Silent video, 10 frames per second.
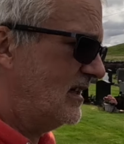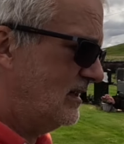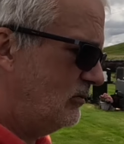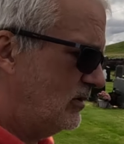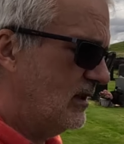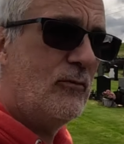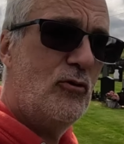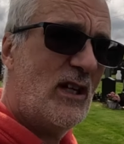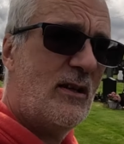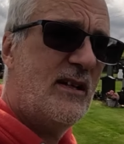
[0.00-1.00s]
I would I
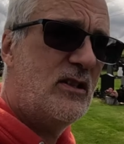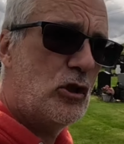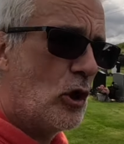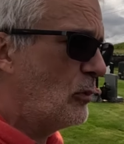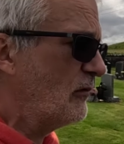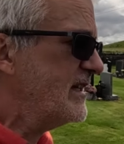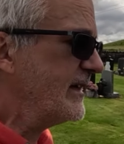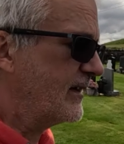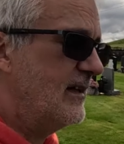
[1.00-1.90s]
would recommend you stop off here.